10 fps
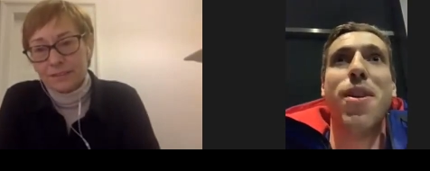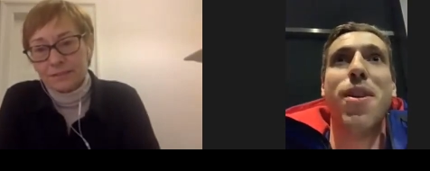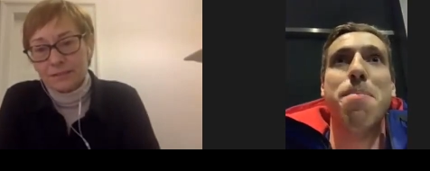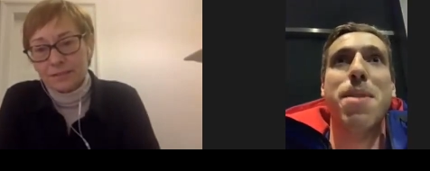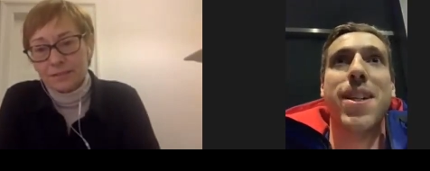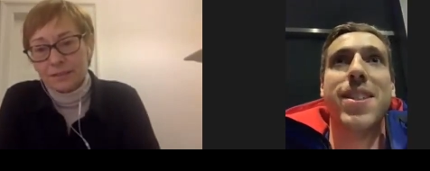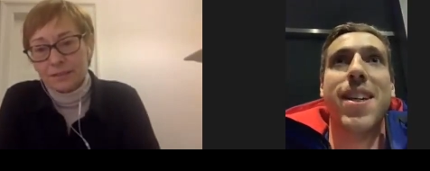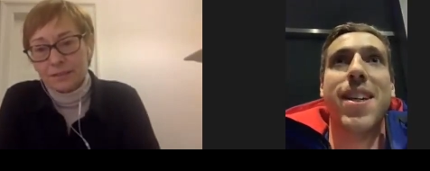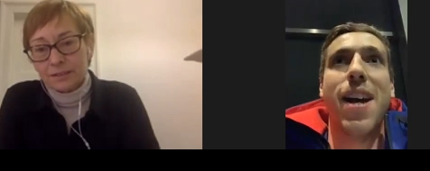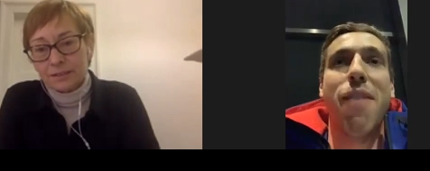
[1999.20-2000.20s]
Speaker 1: it because I,
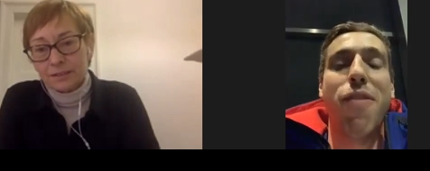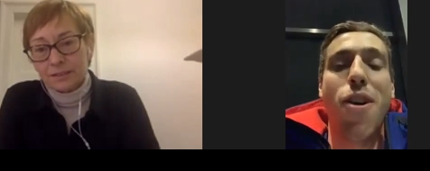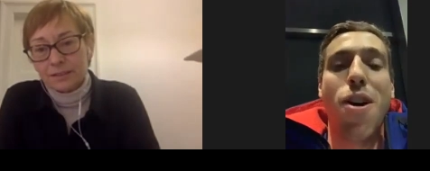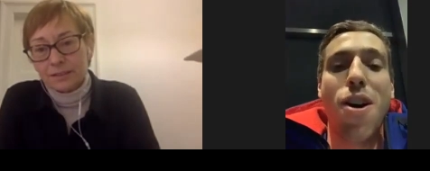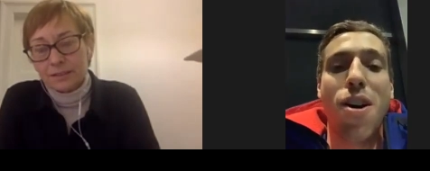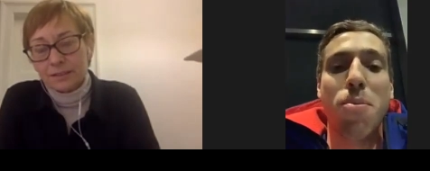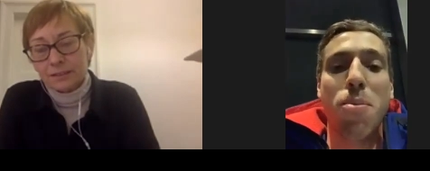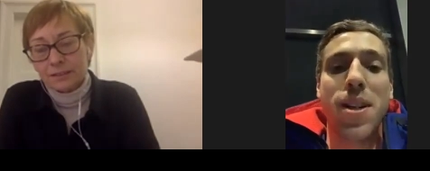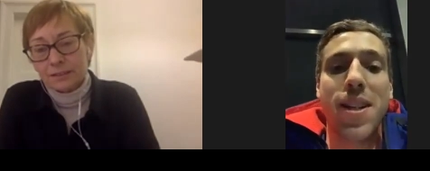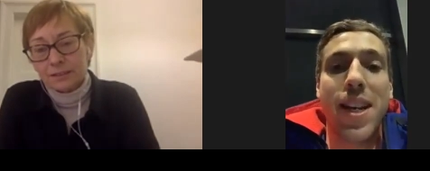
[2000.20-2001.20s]
I fought hard
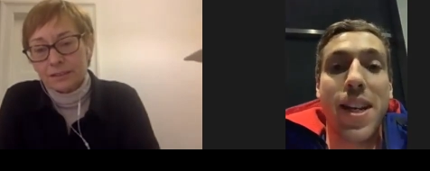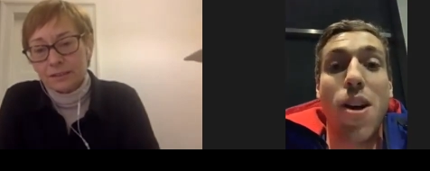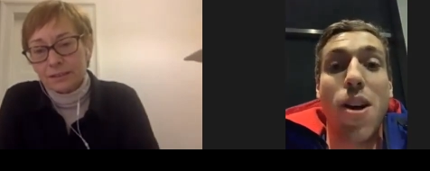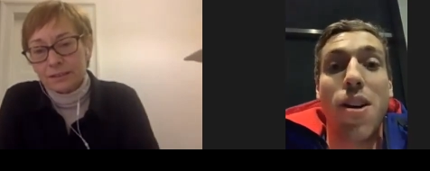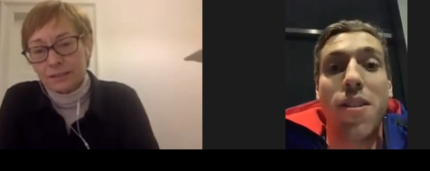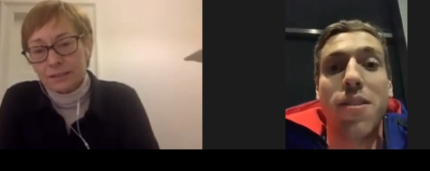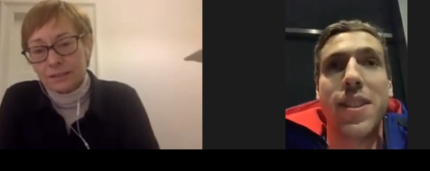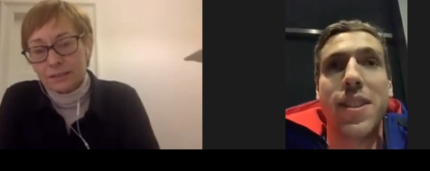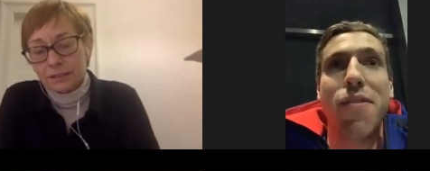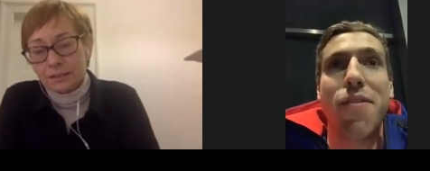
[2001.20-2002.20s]
when it got
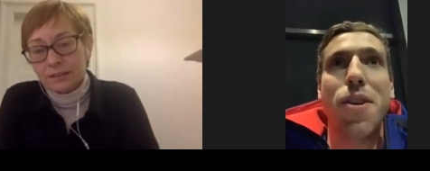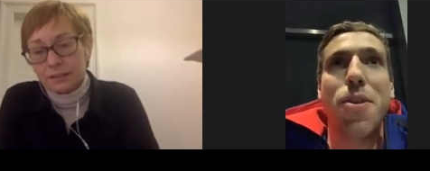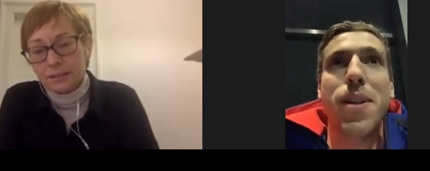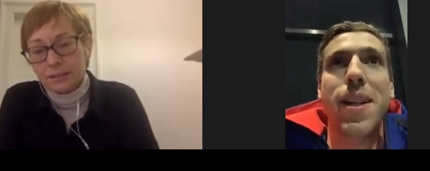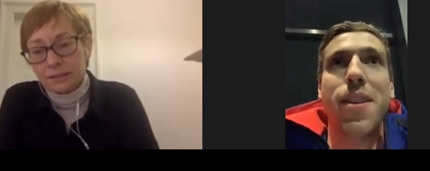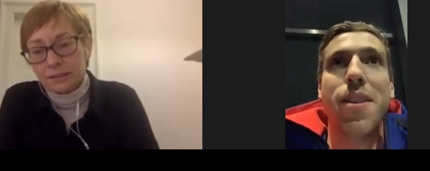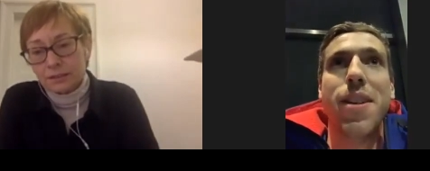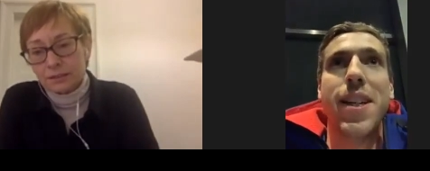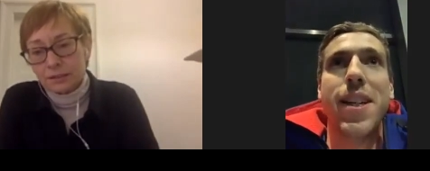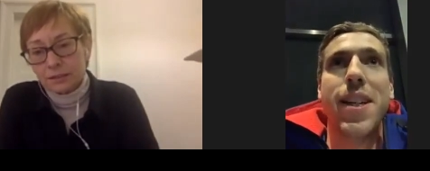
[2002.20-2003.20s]
difficult in the
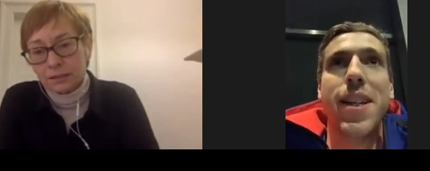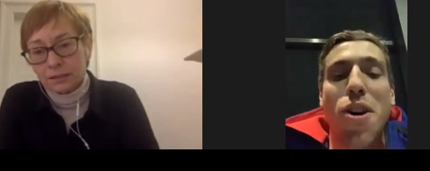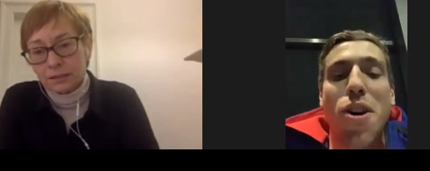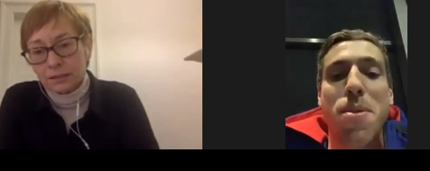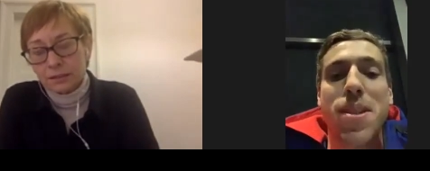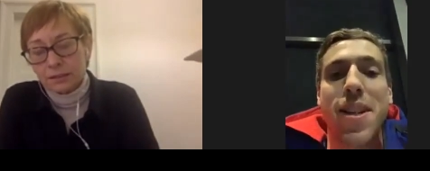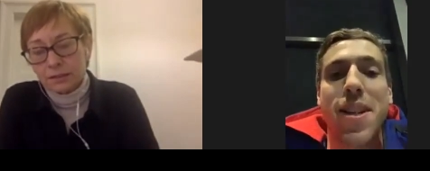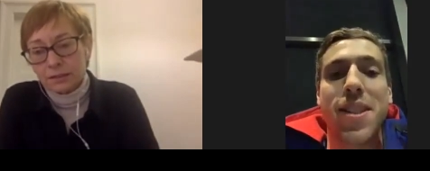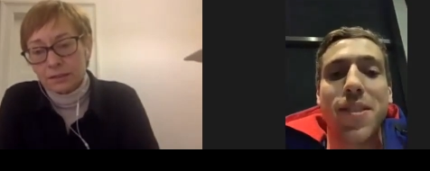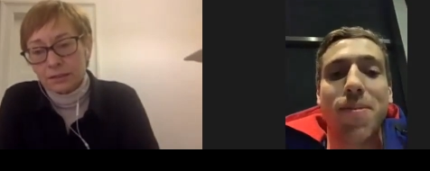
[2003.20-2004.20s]
race, which it always
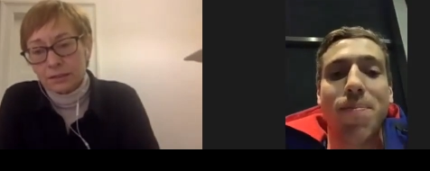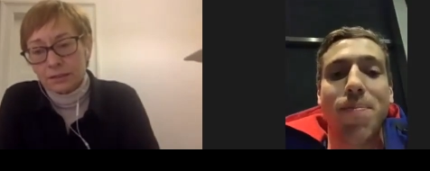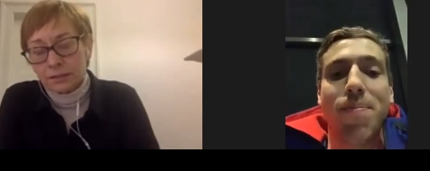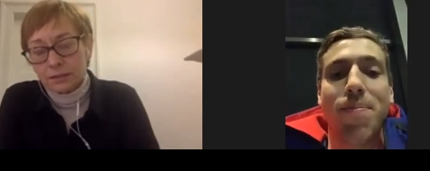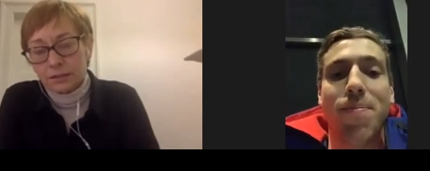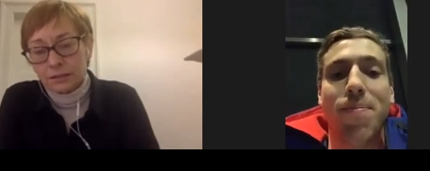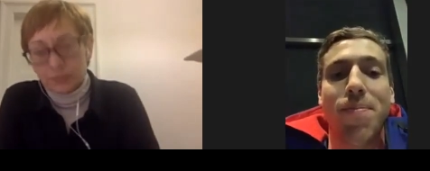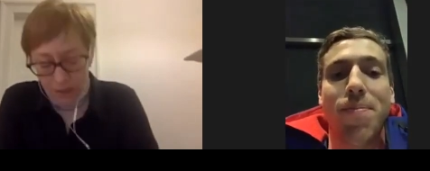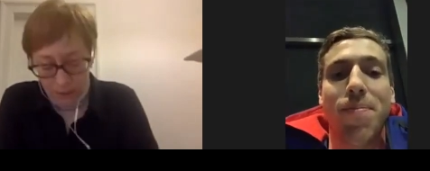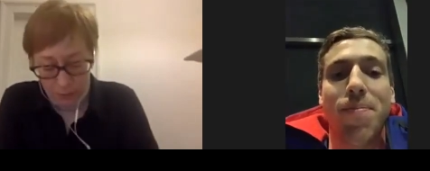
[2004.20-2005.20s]
does.
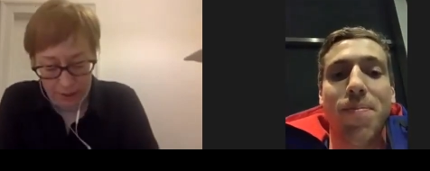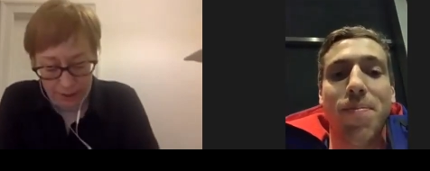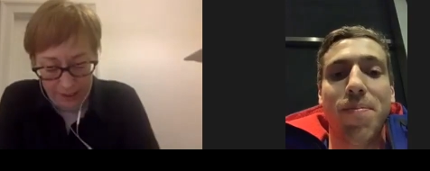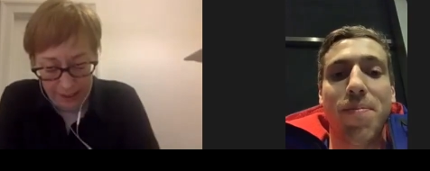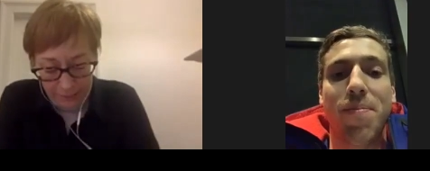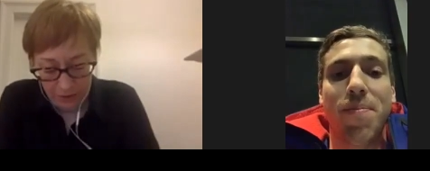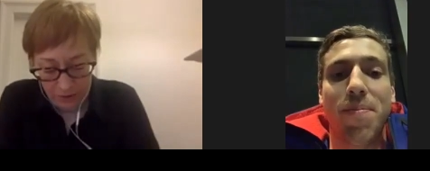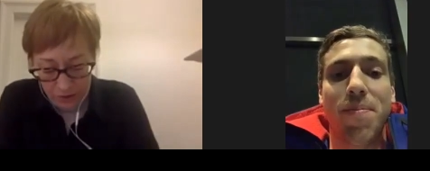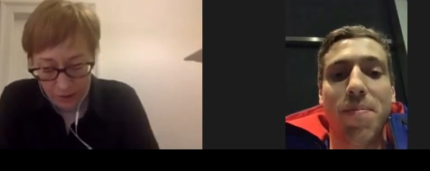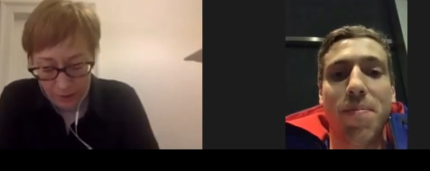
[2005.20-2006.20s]
Speaker 2: Well, Cameron's
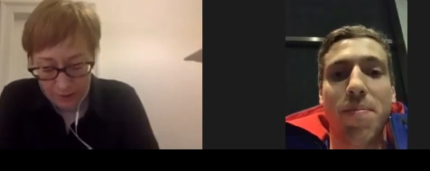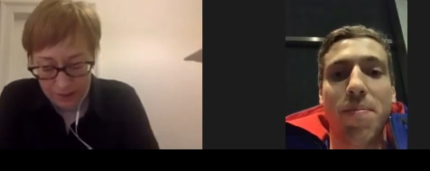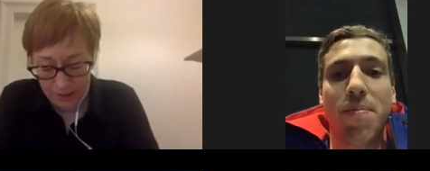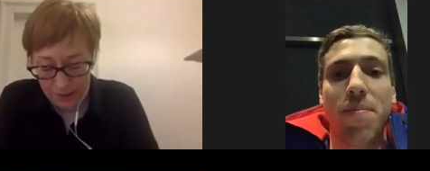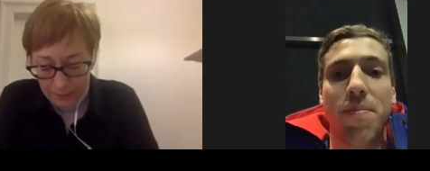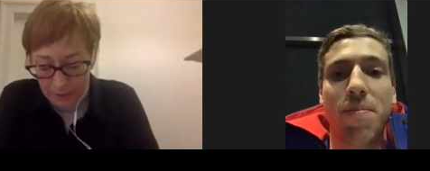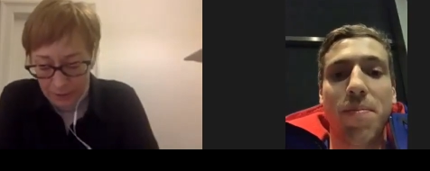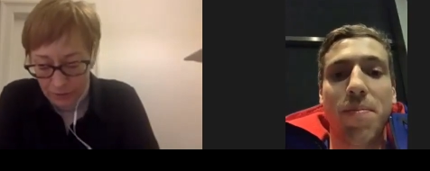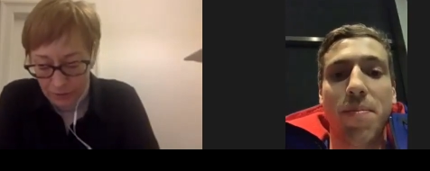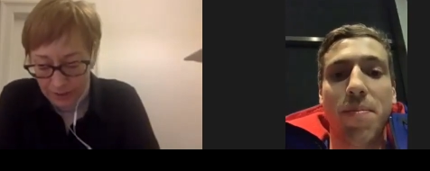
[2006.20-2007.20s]
got a question about
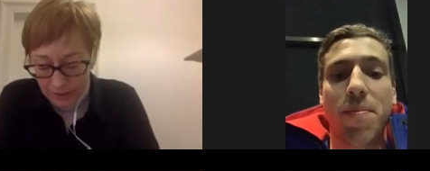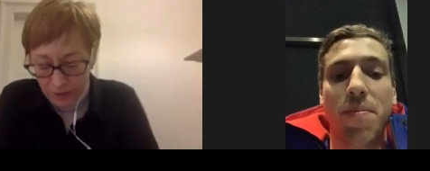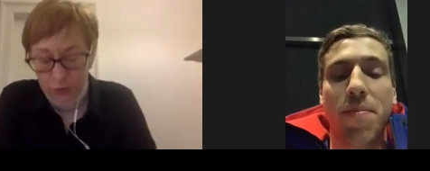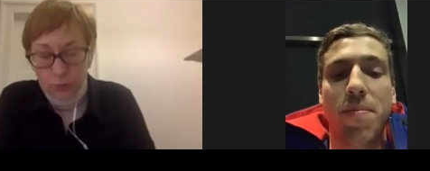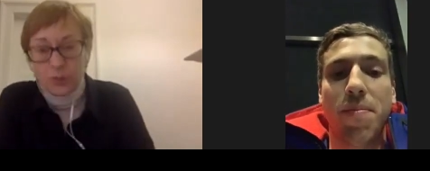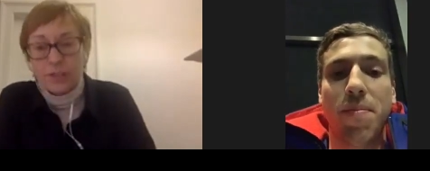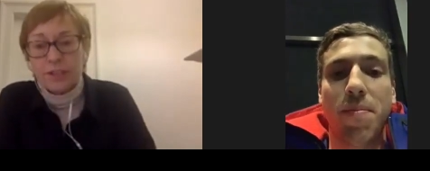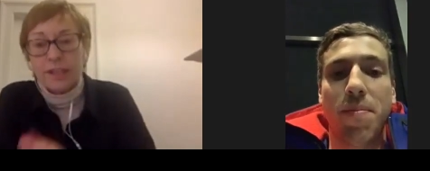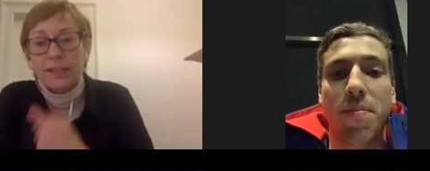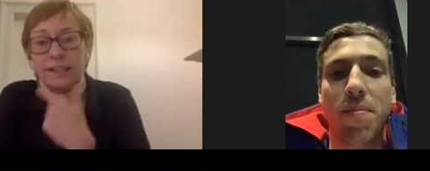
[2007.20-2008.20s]
running in Toruń
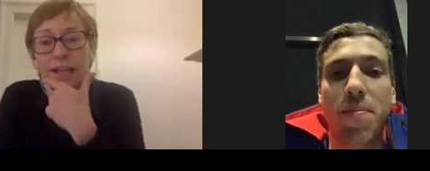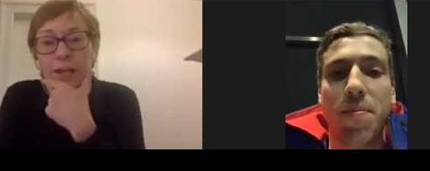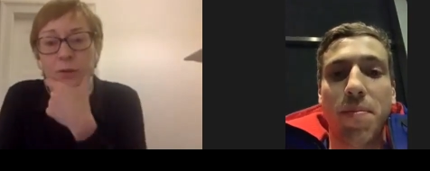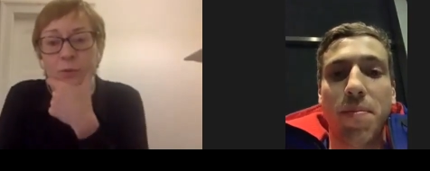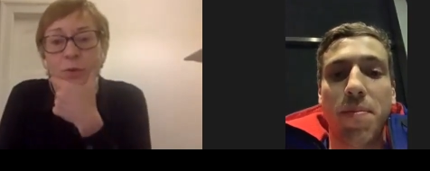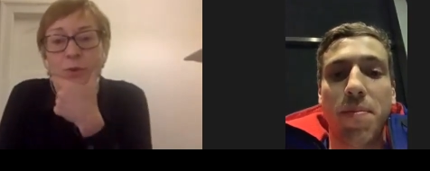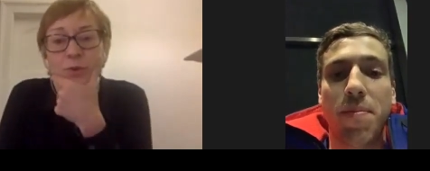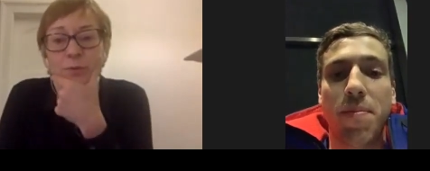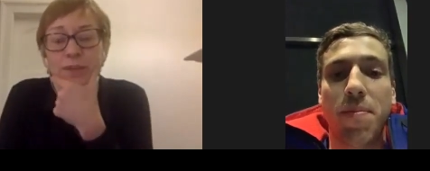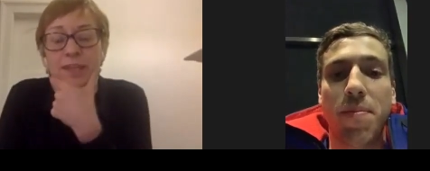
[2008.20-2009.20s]
and how it was
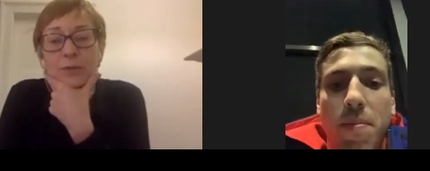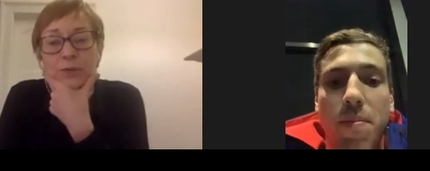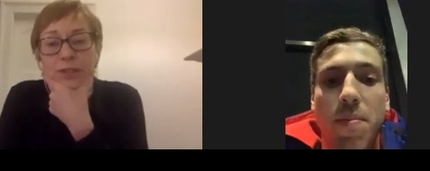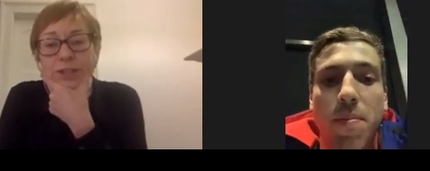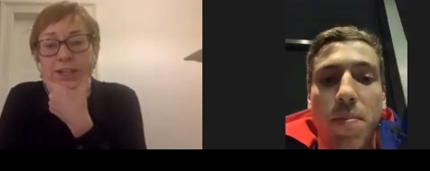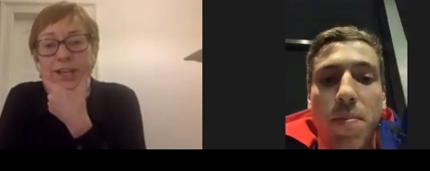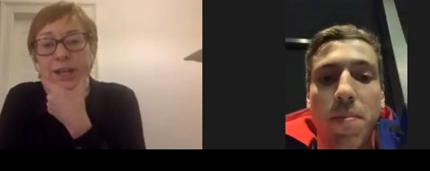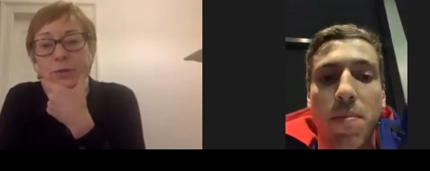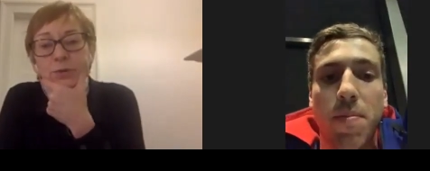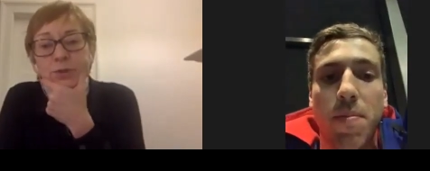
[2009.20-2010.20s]
without the
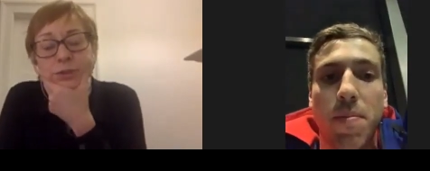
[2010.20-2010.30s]
crowd